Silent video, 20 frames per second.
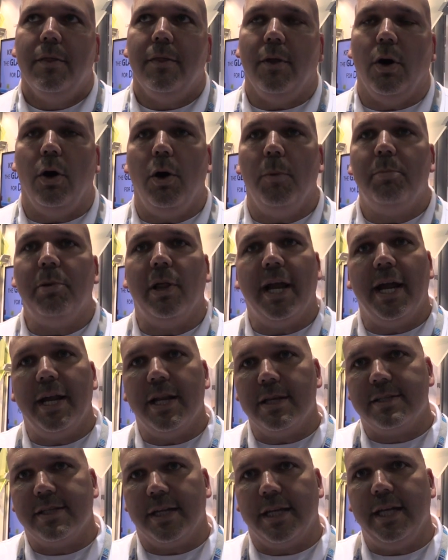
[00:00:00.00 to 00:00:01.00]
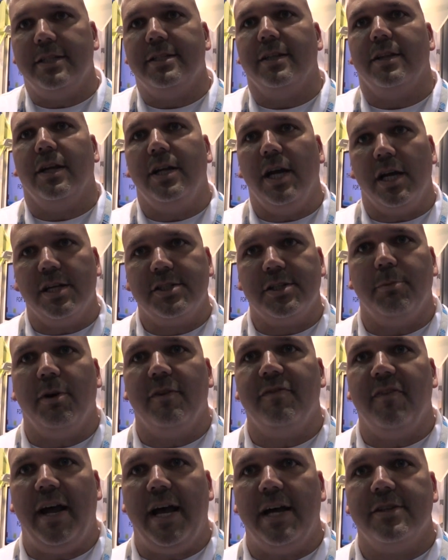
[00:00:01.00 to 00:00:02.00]
the whole plan is to get to the customer
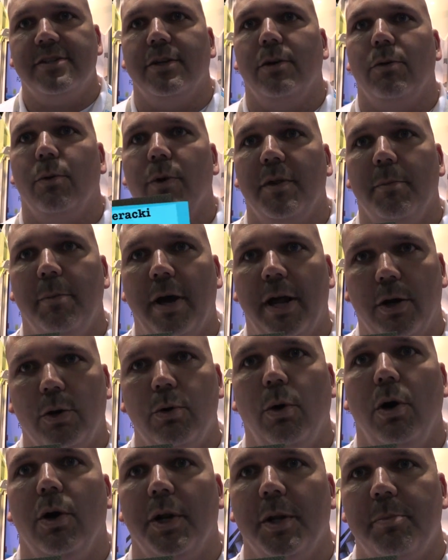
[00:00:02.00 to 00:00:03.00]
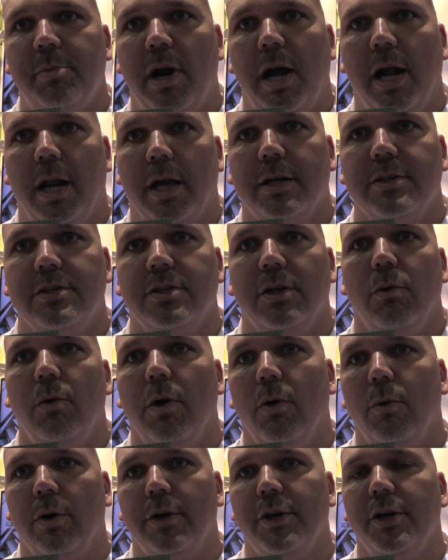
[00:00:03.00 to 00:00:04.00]
faster with a better quality product. So
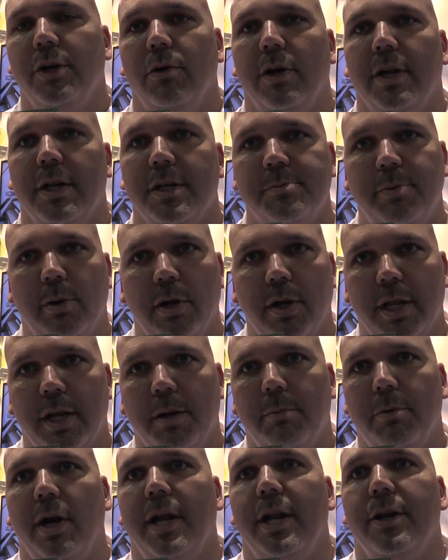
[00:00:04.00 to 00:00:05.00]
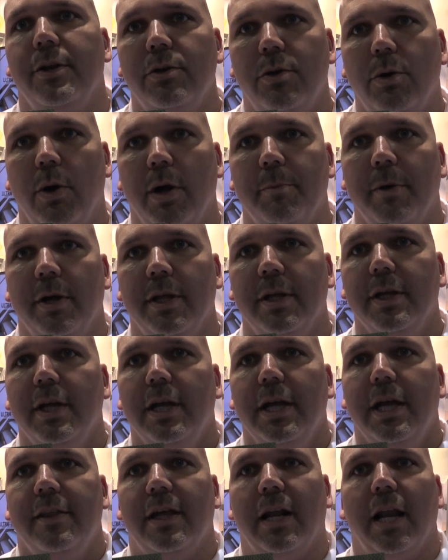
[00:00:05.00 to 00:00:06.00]
what we're doing is putting in a brand new equipment
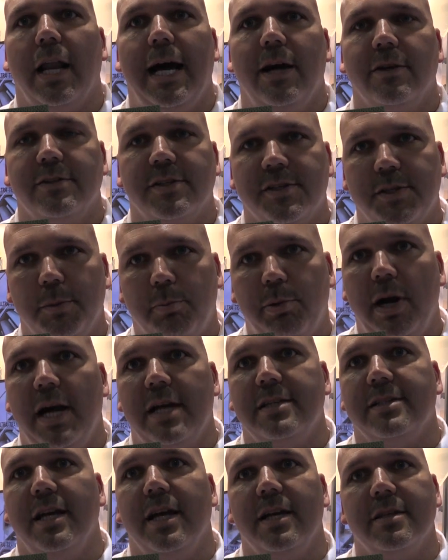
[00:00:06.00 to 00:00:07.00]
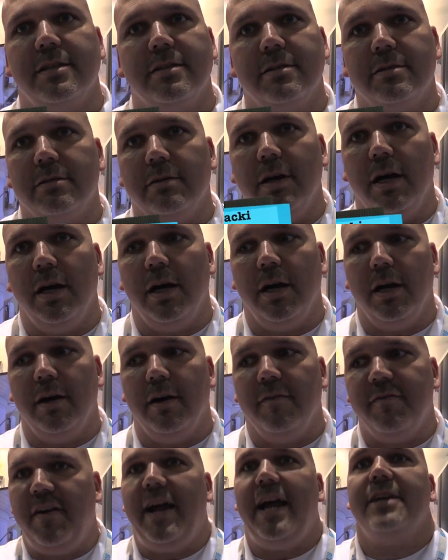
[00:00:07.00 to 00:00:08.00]
that allows us to process
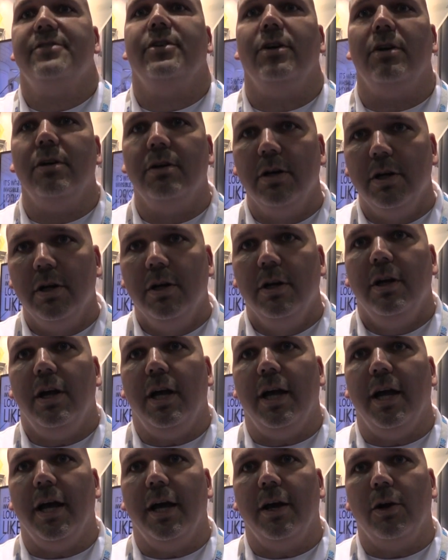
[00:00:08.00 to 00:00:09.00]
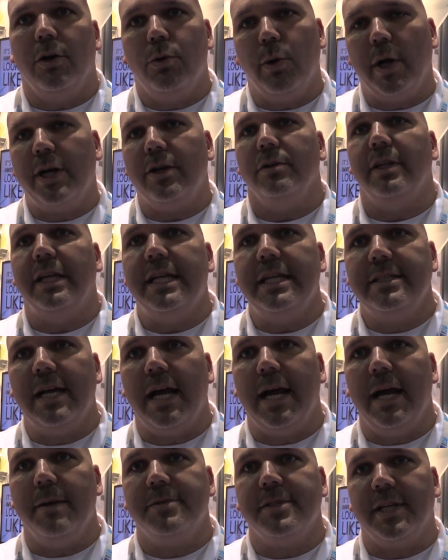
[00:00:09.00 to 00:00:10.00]
uh, faster, uh, quicker lead
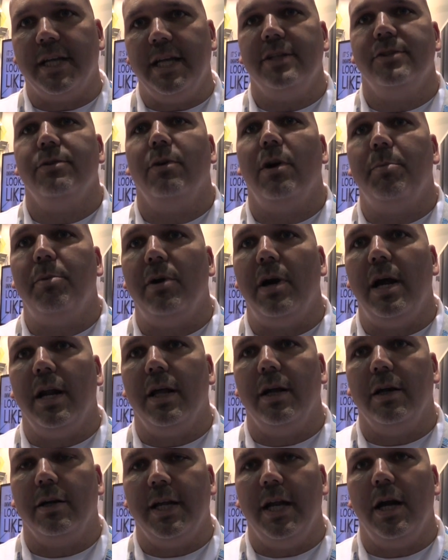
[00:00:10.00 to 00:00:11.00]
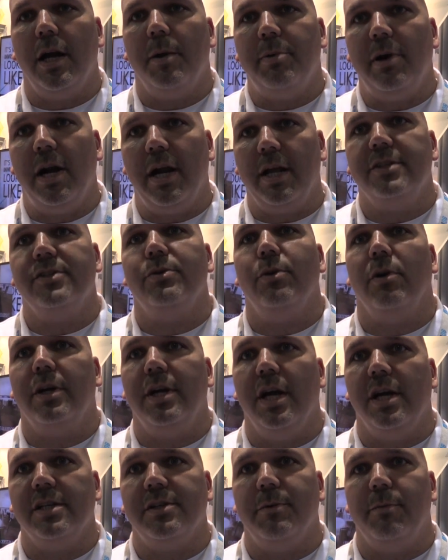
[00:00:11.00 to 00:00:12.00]
times to get to our product or get our products to our
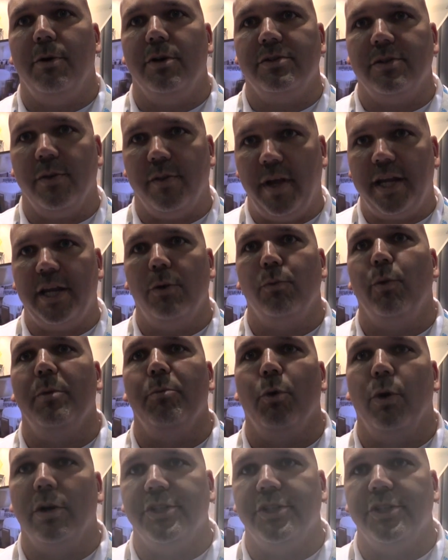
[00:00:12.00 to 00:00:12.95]
customers so they can win.